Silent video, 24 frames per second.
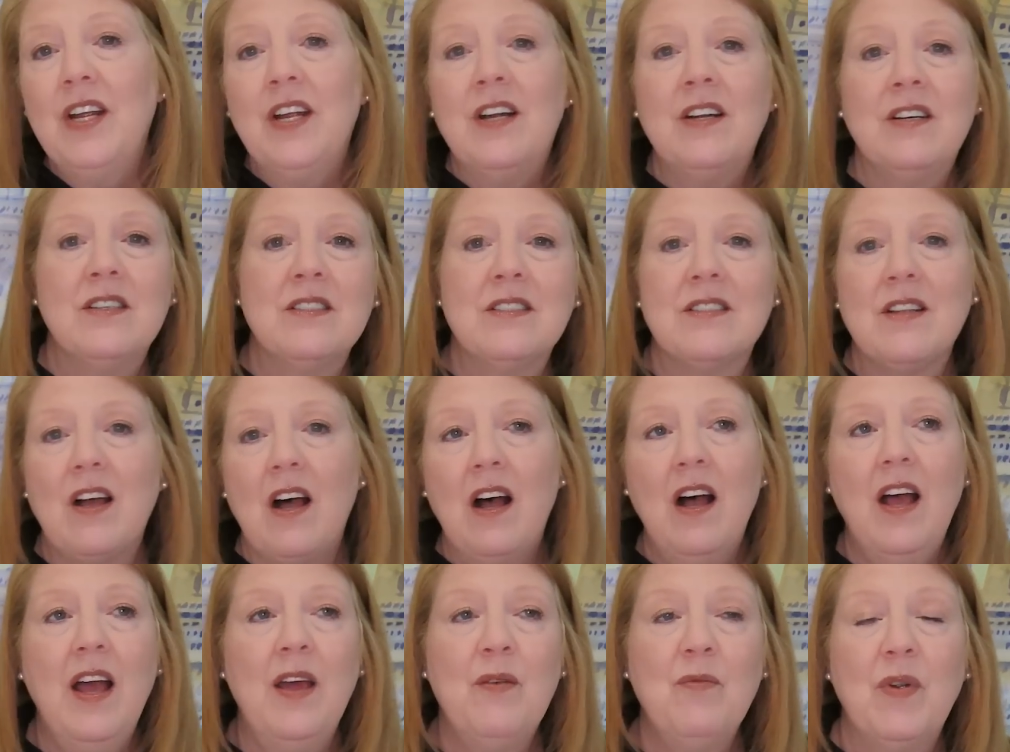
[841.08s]
years
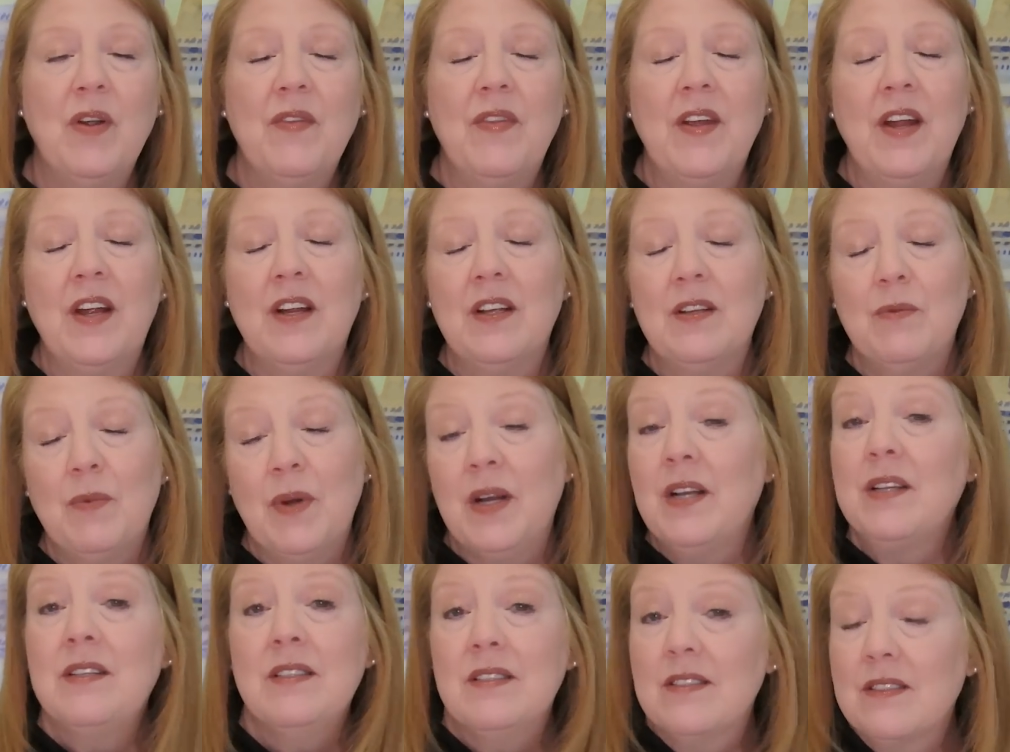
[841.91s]
and what
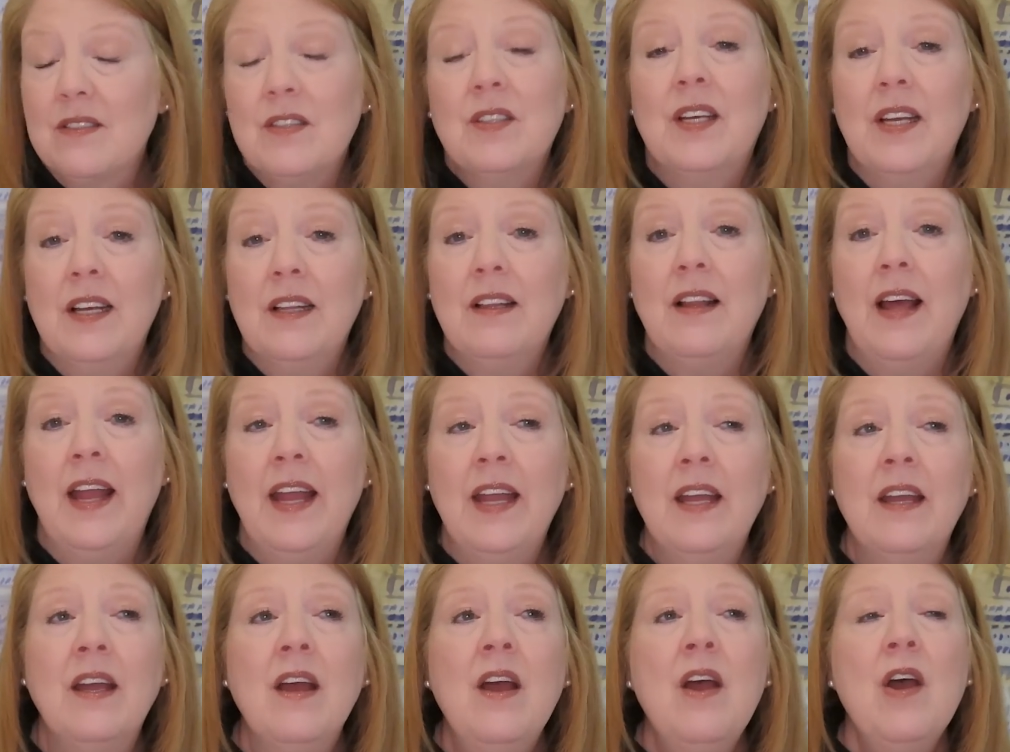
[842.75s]
it's looking
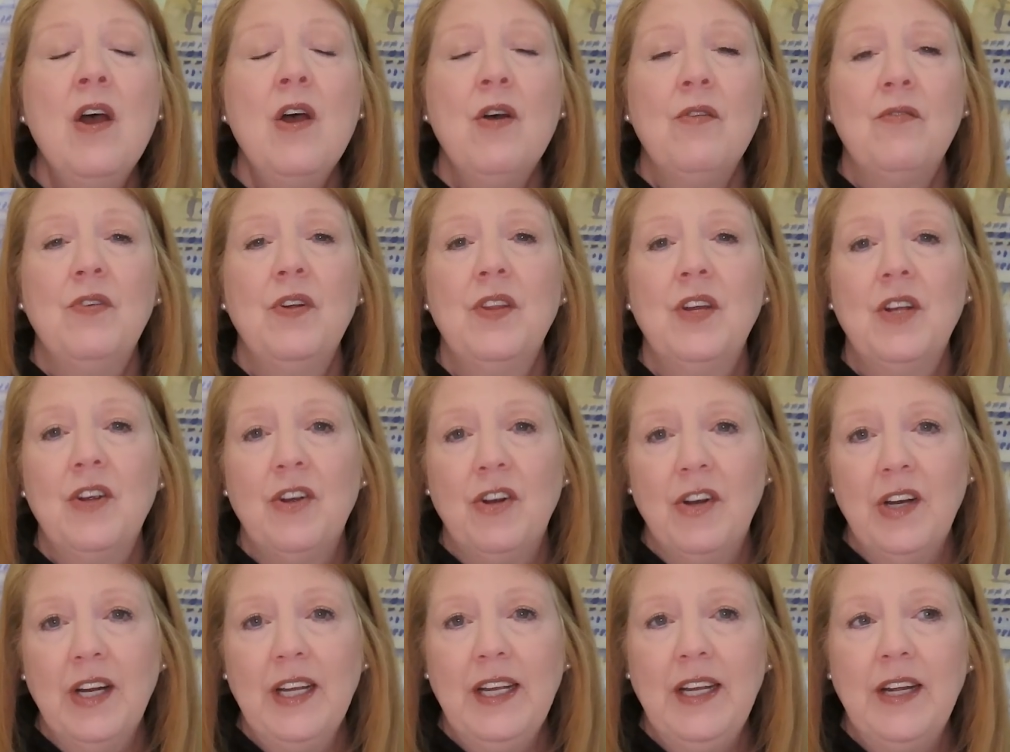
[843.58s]
like for the
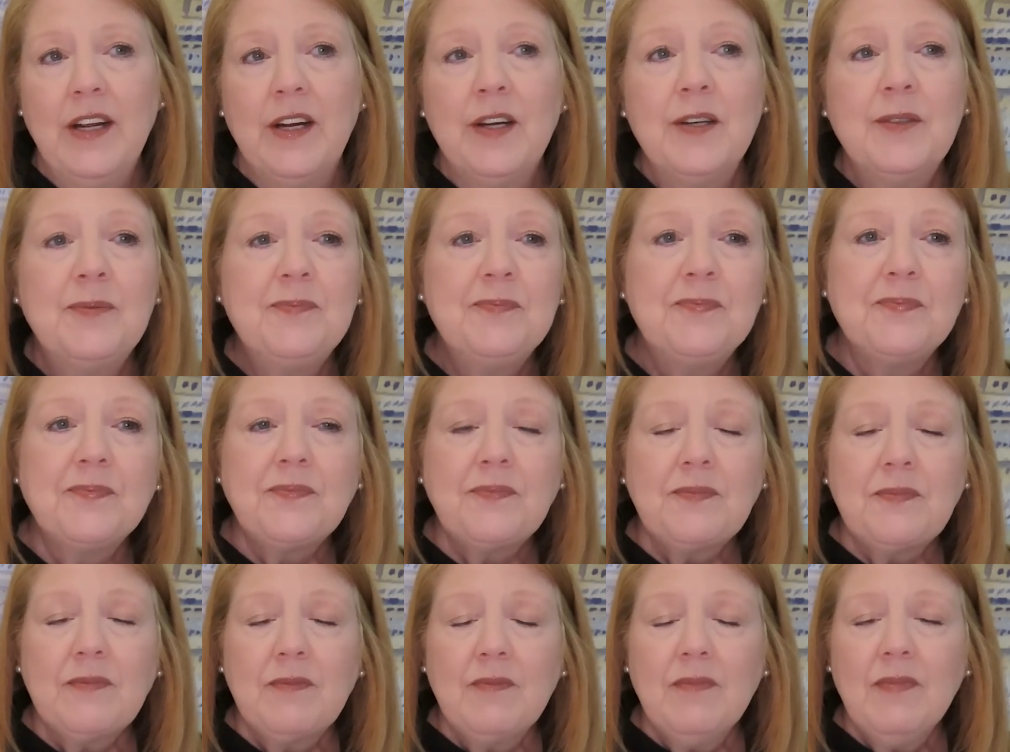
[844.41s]
current year.
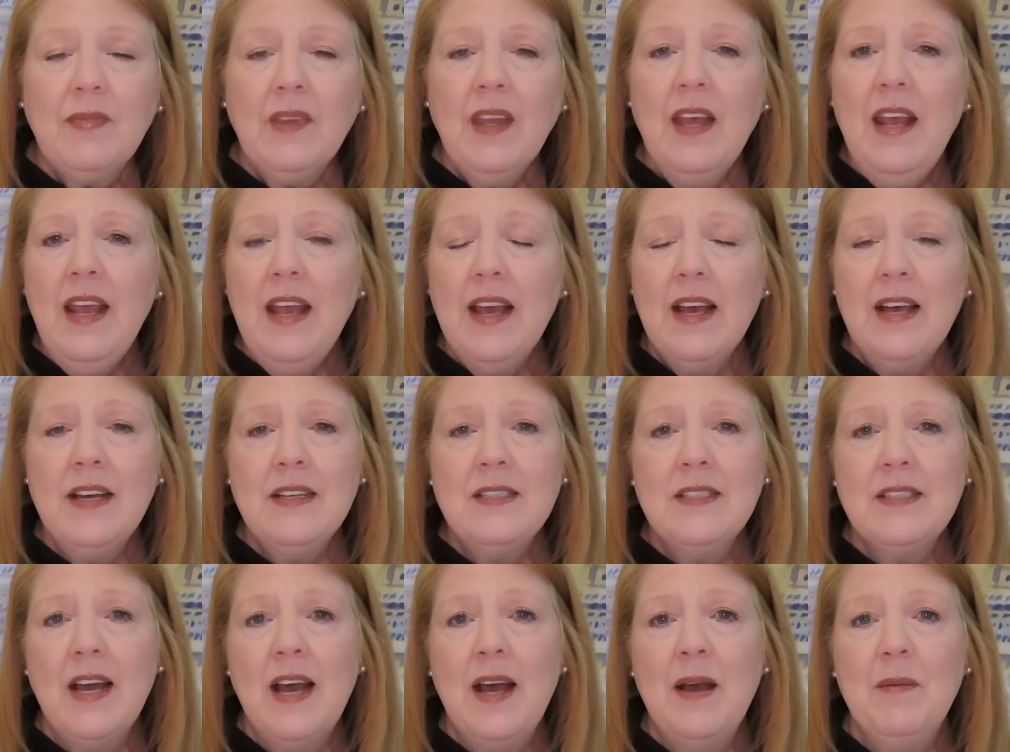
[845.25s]

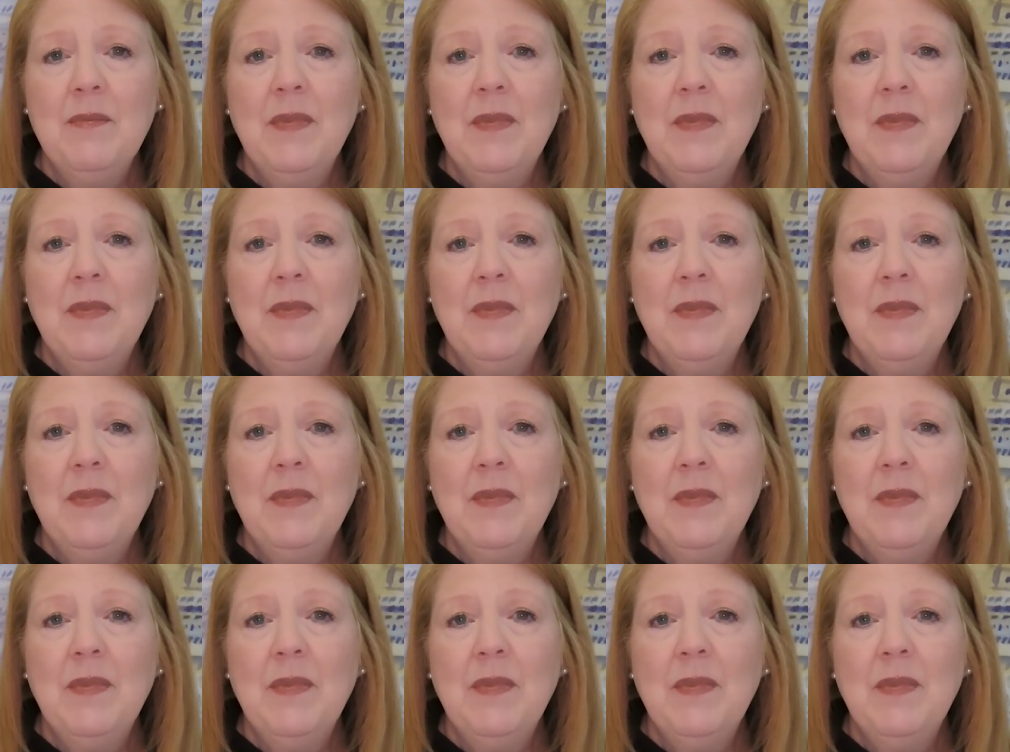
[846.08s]
And